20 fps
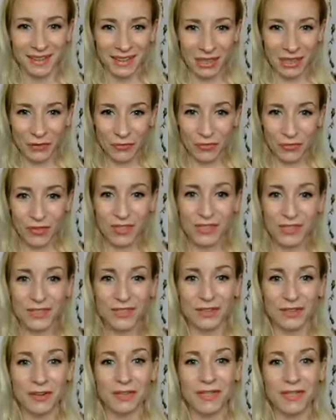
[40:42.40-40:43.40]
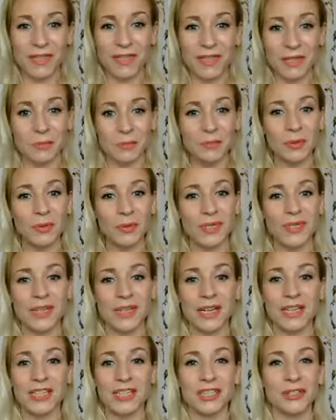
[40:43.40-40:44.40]
it feels very simple, it's
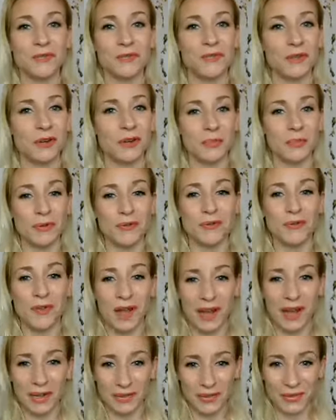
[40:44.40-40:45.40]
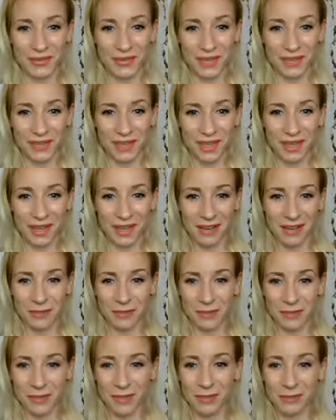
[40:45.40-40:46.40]
actually very profound. Um,
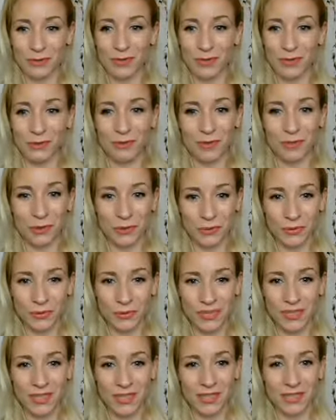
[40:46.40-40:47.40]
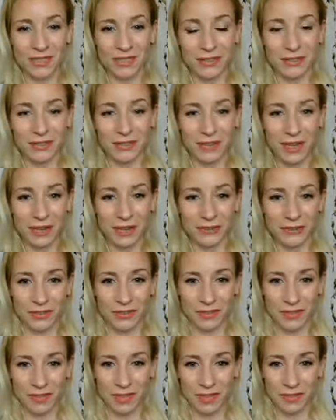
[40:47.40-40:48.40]
so do drink water, do look after
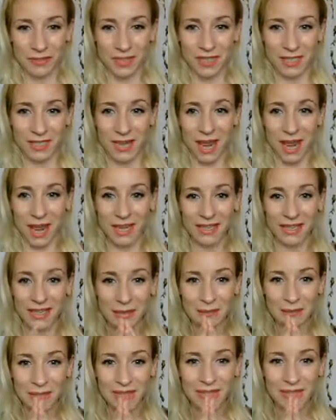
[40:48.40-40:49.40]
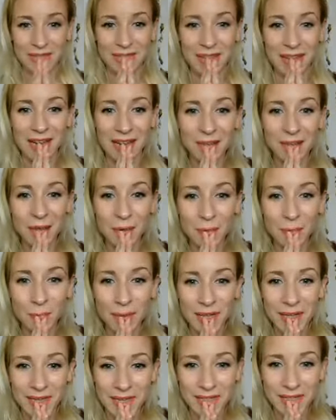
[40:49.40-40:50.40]
yourself tonight. Namaste, God
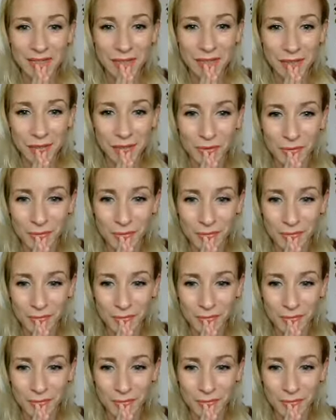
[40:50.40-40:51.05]
bless you.